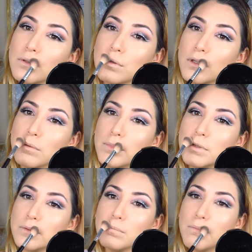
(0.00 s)
Keep
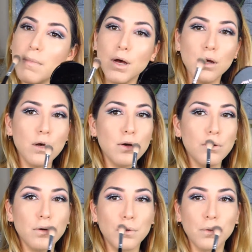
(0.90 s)
it bow.
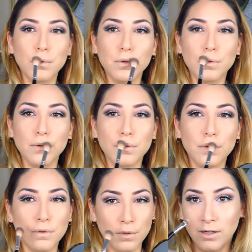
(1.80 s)

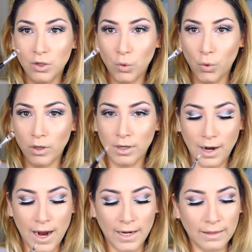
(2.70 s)
Inner corner
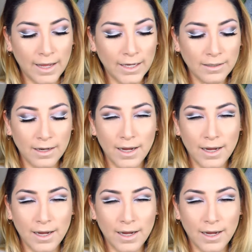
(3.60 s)
highlight,